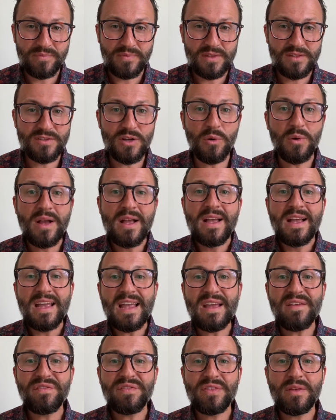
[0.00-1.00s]
So
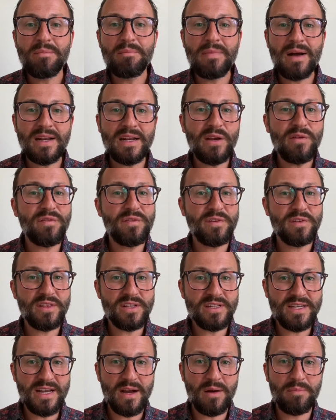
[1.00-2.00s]
if the money for the
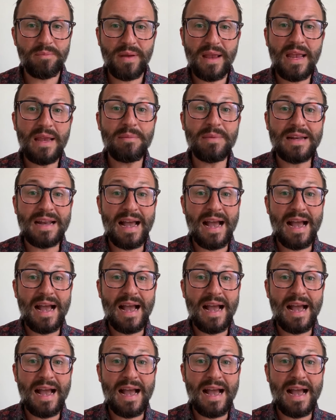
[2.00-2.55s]
down payment